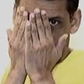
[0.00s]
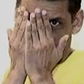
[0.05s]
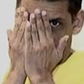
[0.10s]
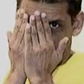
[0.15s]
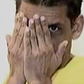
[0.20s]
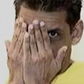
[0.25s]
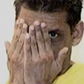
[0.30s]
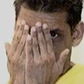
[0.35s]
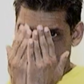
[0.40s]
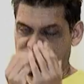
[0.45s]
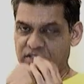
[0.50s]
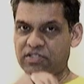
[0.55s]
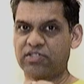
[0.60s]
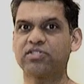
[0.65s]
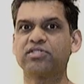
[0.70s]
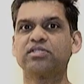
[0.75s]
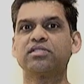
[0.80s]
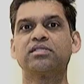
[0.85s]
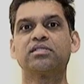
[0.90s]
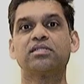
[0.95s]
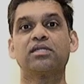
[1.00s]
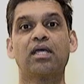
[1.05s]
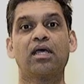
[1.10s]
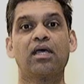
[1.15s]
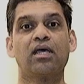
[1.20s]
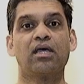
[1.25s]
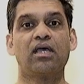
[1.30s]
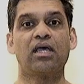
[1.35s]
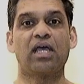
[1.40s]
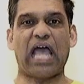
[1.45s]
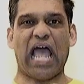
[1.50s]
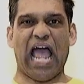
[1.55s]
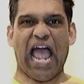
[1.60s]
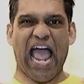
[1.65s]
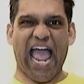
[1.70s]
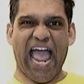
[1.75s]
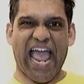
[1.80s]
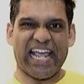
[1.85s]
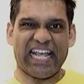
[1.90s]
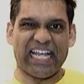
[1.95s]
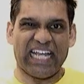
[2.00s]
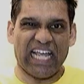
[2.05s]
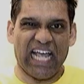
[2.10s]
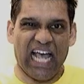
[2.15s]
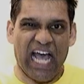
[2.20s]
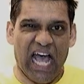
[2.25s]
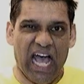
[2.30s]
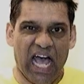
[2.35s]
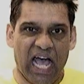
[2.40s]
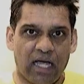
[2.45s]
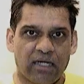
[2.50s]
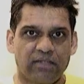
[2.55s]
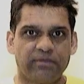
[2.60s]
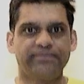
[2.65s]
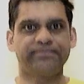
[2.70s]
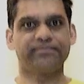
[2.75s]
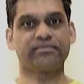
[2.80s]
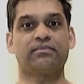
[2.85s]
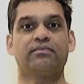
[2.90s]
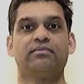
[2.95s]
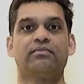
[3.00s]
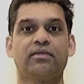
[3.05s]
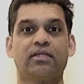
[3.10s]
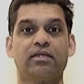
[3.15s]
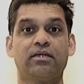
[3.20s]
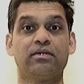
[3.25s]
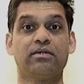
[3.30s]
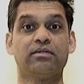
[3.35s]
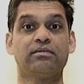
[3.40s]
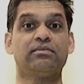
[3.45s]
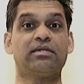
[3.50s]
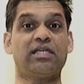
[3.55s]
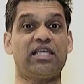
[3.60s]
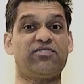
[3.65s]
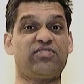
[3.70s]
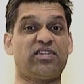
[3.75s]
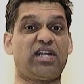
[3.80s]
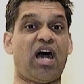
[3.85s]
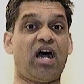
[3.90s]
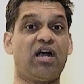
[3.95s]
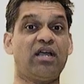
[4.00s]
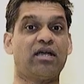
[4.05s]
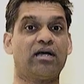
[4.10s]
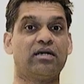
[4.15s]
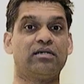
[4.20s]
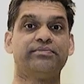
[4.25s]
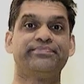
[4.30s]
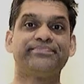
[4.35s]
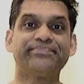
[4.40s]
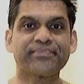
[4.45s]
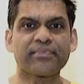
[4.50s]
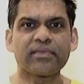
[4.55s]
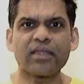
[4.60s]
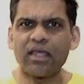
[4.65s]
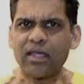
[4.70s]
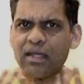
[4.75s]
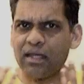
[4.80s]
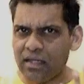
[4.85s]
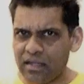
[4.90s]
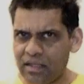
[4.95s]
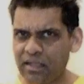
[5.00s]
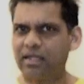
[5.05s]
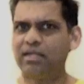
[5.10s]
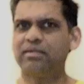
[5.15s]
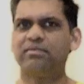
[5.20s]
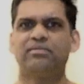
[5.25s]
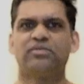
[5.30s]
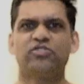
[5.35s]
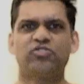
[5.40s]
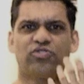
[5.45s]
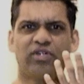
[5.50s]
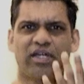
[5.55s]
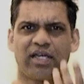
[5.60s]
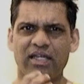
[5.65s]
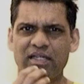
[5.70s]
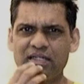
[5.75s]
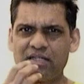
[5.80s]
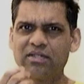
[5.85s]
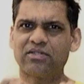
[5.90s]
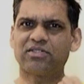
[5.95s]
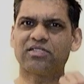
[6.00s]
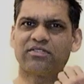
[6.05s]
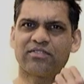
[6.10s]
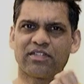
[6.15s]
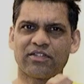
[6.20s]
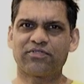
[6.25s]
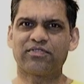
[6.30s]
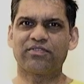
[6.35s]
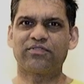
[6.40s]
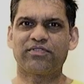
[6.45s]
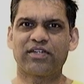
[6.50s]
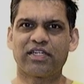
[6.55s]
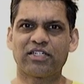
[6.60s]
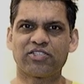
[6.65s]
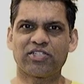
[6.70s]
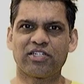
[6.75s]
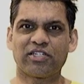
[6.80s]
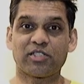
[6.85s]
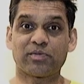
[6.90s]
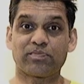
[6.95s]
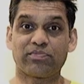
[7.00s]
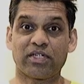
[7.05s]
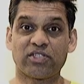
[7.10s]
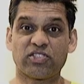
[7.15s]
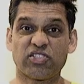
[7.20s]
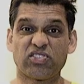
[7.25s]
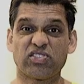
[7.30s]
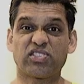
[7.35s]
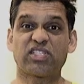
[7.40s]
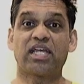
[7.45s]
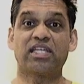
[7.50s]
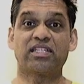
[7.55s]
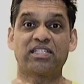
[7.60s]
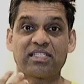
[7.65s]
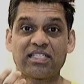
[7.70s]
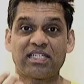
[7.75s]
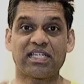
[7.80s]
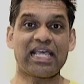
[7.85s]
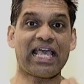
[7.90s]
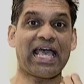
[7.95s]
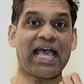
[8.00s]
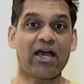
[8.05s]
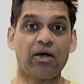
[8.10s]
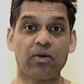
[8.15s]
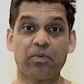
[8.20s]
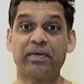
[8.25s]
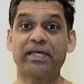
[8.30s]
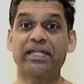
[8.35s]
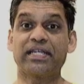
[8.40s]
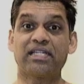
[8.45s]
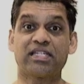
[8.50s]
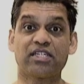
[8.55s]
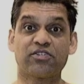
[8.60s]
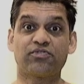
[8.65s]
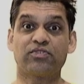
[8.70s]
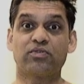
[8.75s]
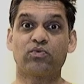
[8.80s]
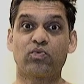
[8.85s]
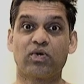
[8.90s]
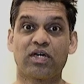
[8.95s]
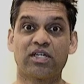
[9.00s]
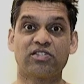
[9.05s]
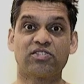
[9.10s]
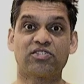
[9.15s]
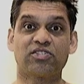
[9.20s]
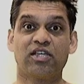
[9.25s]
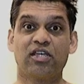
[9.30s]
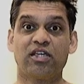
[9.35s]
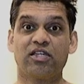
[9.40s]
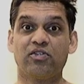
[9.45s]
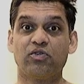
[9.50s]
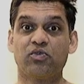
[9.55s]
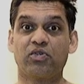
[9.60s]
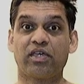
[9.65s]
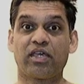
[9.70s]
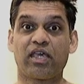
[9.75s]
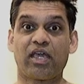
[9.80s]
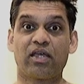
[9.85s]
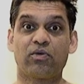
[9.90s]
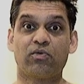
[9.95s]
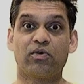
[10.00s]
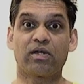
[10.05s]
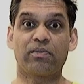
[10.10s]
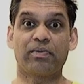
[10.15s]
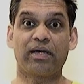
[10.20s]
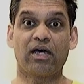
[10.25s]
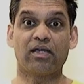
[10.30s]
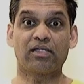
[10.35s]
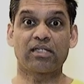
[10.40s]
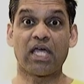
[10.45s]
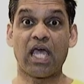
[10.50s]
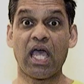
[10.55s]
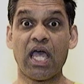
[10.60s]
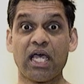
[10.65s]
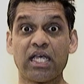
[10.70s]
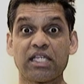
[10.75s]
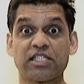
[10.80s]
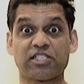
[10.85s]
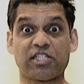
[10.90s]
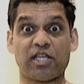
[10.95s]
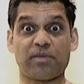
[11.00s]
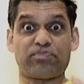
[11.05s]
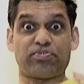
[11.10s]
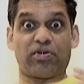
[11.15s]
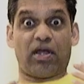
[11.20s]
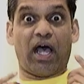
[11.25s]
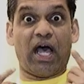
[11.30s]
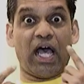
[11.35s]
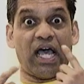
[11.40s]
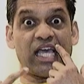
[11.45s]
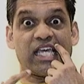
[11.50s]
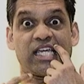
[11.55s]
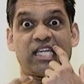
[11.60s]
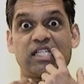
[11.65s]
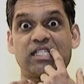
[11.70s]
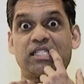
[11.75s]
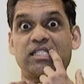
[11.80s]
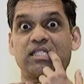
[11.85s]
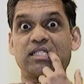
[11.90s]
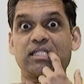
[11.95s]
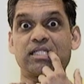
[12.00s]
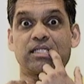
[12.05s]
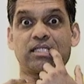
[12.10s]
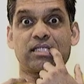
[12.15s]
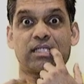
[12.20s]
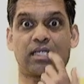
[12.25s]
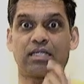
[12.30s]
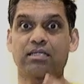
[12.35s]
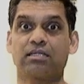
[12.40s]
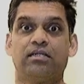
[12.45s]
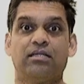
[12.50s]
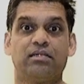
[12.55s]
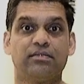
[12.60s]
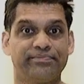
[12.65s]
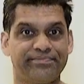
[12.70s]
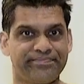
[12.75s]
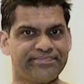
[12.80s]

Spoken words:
shyness, anger, even hunger. Yeah, try lots of different facial expressions and see how many different ones you can get. What about surprise? Yeah.